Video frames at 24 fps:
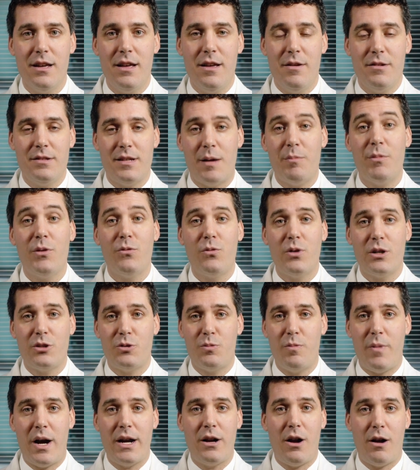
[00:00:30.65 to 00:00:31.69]
some of which
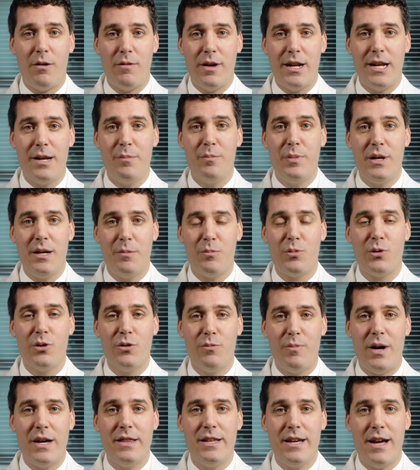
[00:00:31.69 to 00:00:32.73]
might already be approved
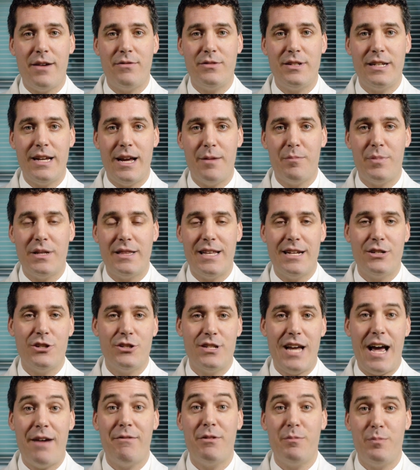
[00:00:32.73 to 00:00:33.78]
by the FDA, but they just
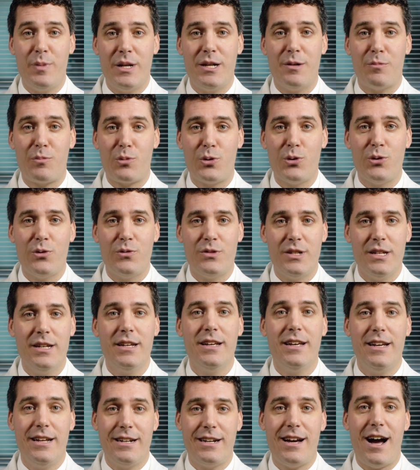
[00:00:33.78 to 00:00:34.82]
haven't been approved
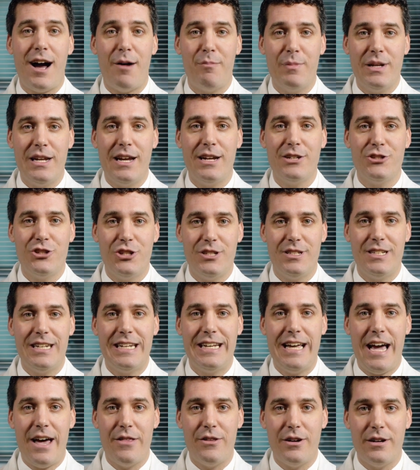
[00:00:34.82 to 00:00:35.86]
in combination
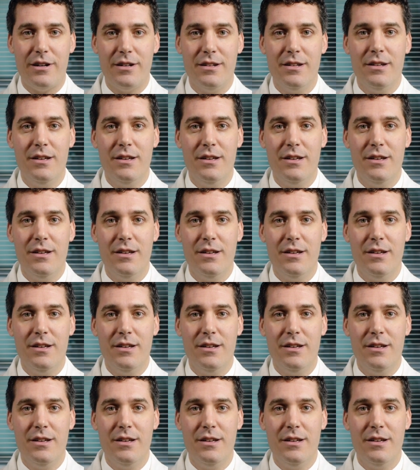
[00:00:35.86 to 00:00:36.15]
together.